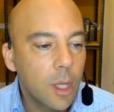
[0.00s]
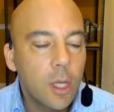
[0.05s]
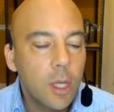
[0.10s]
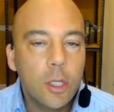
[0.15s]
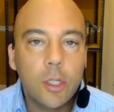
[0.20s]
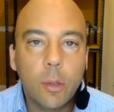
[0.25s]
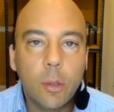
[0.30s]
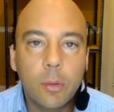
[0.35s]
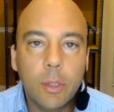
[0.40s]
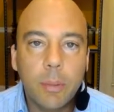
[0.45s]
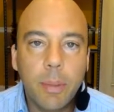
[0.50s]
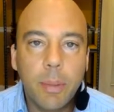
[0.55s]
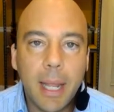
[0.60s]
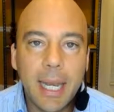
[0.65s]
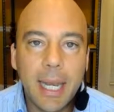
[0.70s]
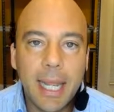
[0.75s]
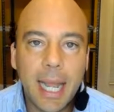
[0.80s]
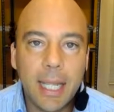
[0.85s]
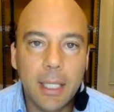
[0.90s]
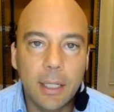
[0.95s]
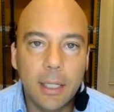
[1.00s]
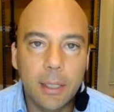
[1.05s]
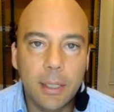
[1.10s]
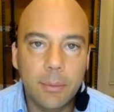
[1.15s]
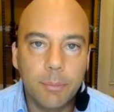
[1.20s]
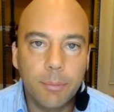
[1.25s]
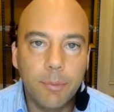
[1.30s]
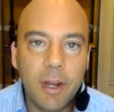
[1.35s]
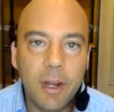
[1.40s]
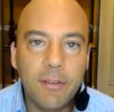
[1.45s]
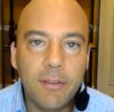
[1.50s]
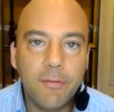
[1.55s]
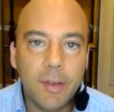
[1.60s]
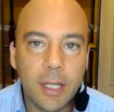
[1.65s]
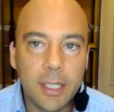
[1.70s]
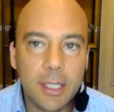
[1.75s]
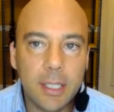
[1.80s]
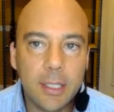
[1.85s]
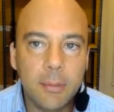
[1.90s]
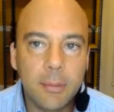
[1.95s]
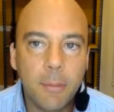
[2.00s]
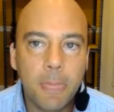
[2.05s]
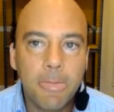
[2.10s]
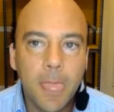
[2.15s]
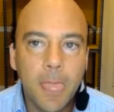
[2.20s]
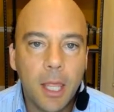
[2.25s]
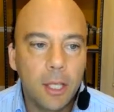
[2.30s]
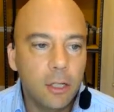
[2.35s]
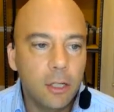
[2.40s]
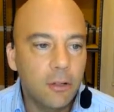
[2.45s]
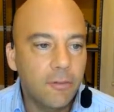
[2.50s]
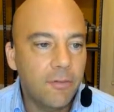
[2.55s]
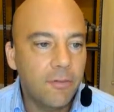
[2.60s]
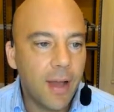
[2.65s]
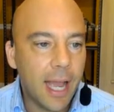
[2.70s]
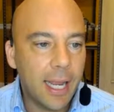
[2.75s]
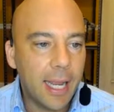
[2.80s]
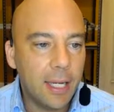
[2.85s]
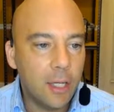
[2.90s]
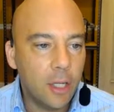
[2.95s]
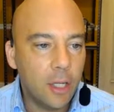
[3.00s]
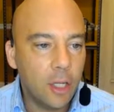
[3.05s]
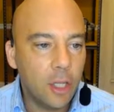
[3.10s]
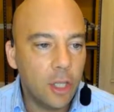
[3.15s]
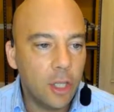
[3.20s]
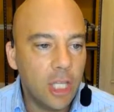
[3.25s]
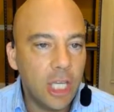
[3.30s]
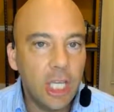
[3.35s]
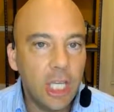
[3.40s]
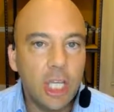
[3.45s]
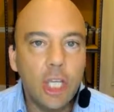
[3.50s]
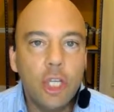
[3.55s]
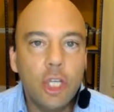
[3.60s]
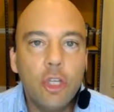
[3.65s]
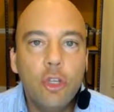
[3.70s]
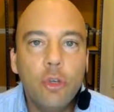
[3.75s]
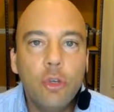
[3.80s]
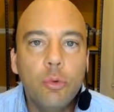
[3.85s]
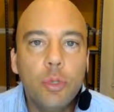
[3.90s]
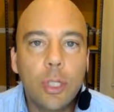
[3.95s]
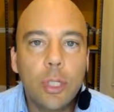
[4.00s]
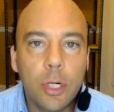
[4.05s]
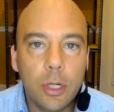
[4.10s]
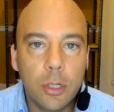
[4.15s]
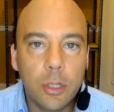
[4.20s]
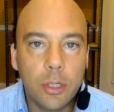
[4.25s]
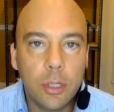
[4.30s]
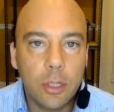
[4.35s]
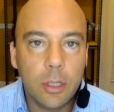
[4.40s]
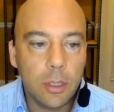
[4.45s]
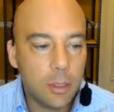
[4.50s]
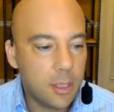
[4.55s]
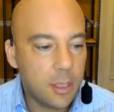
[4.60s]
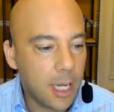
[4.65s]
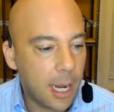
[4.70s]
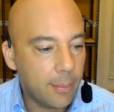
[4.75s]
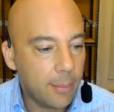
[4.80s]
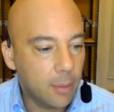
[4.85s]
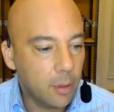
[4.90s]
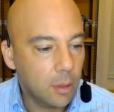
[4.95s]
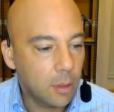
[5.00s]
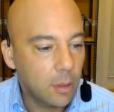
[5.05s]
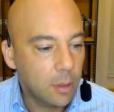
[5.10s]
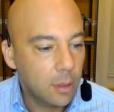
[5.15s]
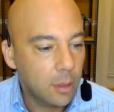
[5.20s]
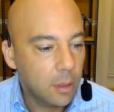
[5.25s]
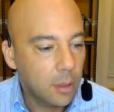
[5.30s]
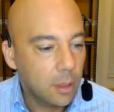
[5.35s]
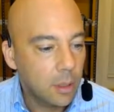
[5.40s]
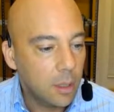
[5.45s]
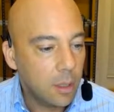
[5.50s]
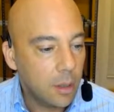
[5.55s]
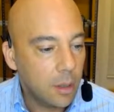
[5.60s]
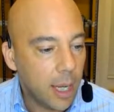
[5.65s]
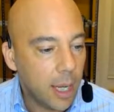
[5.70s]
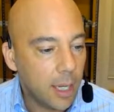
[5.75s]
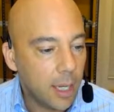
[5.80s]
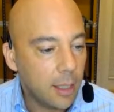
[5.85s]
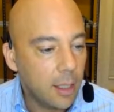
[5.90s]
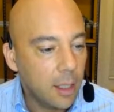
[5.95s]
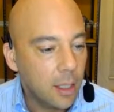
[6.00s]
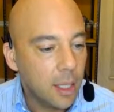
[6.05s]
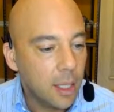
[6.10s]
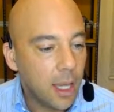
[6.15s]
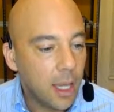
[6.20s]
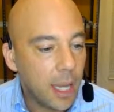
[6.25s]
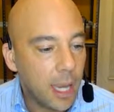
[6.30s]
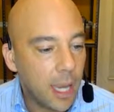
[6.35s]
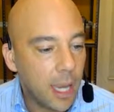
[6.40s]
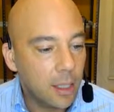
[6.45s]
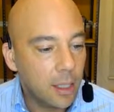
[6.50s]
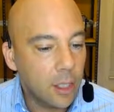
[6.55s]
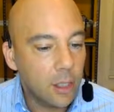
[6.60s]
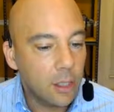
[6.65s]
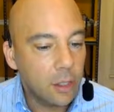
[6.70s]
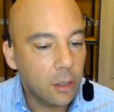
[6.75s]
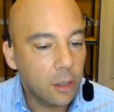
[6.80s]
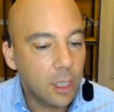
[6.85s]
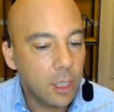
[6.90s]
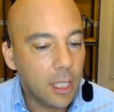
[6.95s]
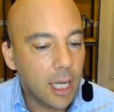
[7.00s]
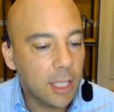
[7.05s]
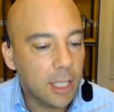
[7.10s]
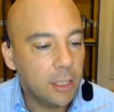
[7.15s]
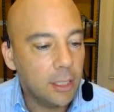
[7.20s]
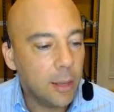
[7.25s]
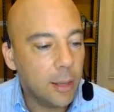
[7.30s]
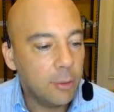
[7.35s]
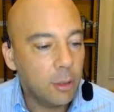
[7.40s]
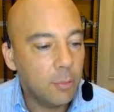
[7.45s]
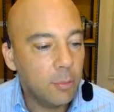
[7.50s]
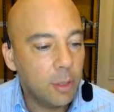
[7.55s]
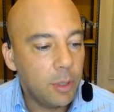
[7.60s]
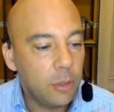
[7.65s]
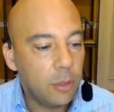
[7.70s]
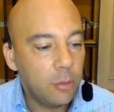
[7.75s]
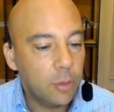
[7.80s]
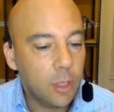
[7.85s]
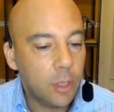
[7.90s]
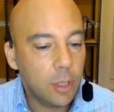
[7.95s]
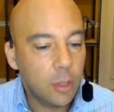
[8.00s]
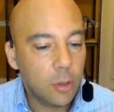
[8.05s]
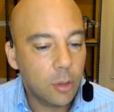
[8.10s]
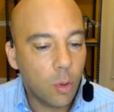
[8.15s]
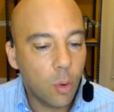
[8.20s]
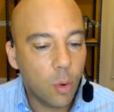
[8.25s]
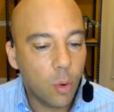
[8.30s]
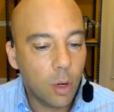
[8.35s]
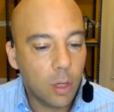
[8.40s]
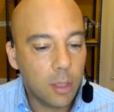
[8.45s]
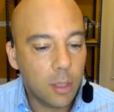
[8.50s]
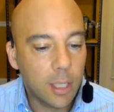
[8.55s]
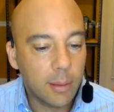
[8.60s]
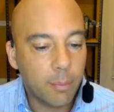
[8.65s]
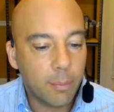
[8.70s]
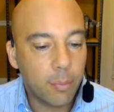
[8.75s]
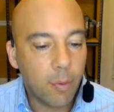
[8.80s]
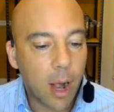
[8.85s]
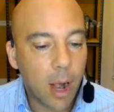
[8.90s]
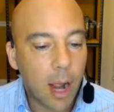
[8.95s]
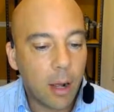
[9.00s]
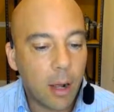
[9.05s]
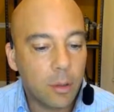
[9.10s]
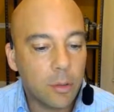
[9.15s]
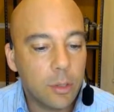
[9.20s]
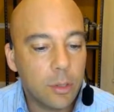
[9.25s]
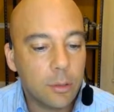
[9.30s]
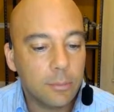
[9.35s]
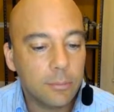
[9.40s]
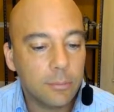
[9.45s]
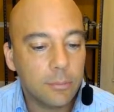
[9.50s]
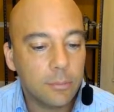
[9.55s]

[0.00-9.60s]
So depending on the prefix, you'll find the users table, okay? And you'll click on WP Users or click Browse.